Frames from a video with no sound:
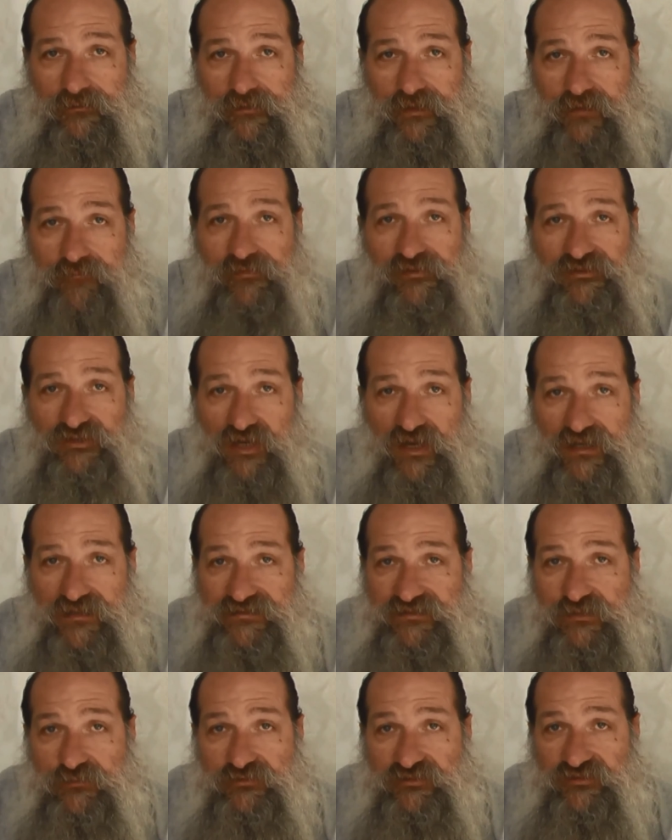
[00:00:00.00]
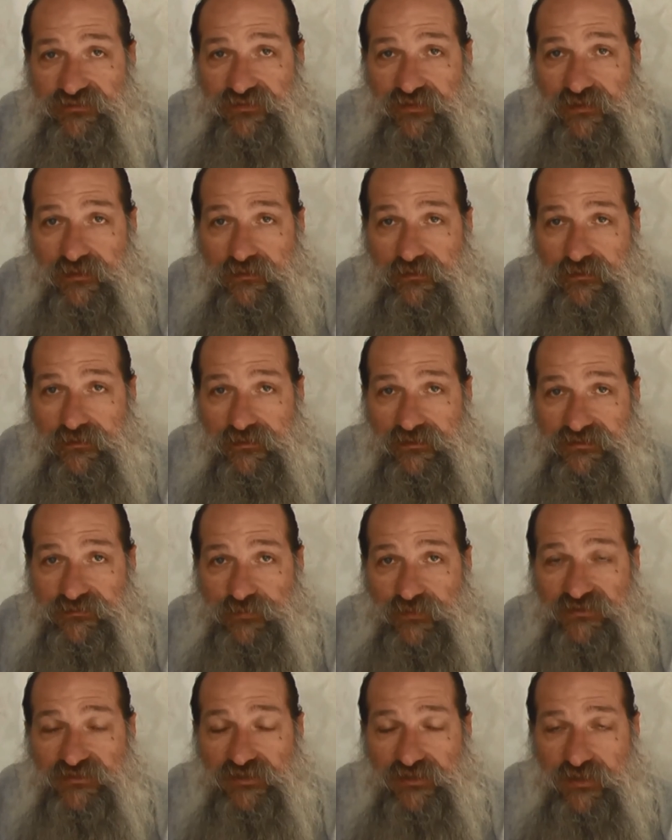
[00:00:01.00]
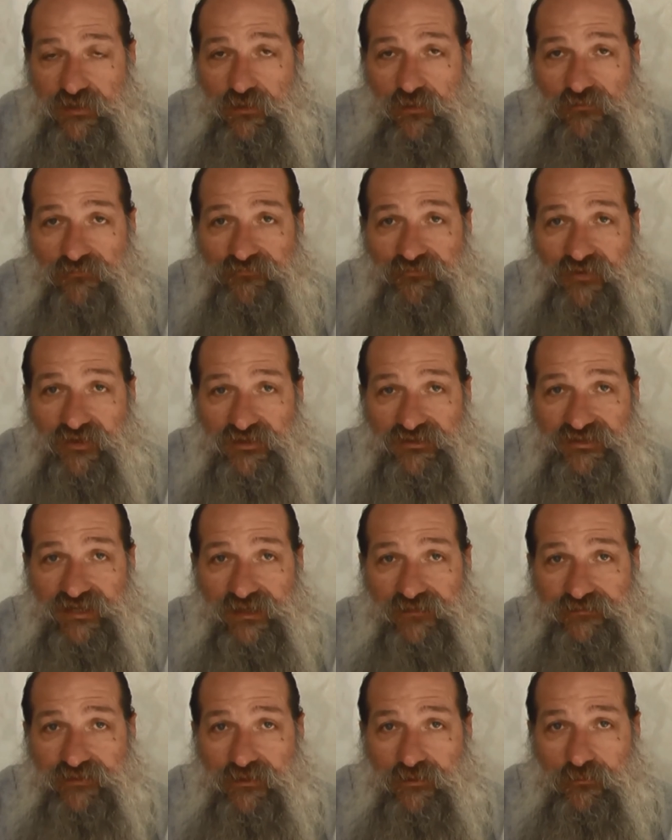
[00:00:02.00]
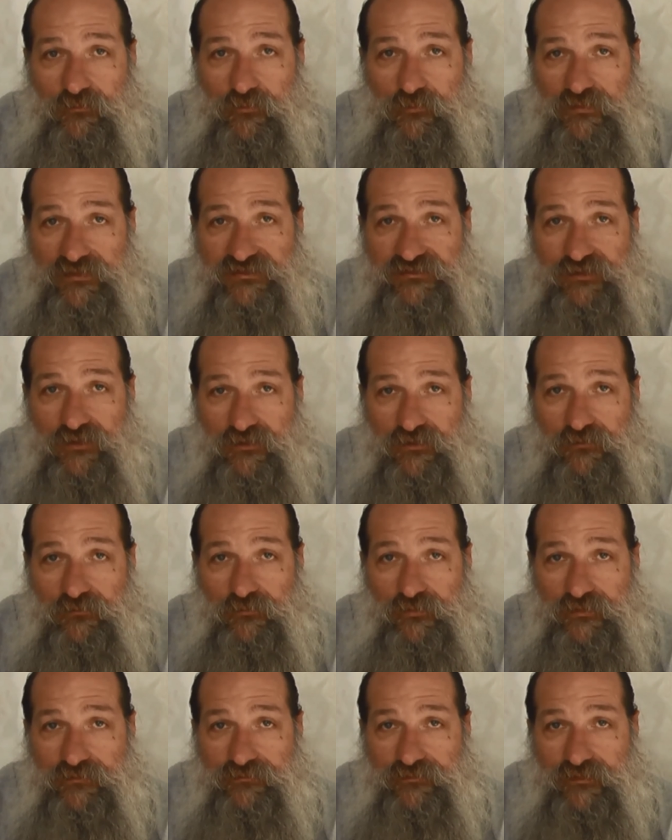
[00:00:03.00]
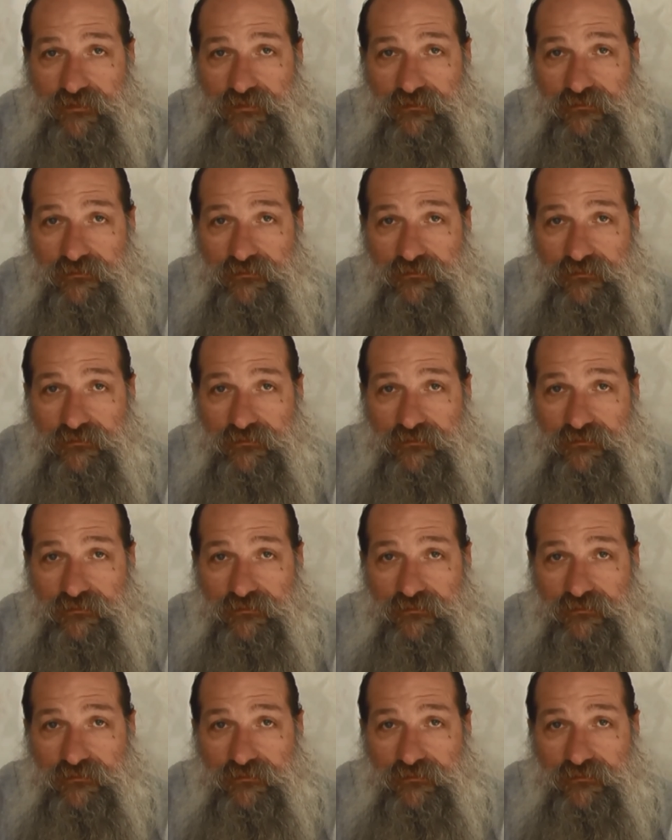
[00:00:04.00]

Give it a try. See what you think. Especially you old farts out there, where we started with,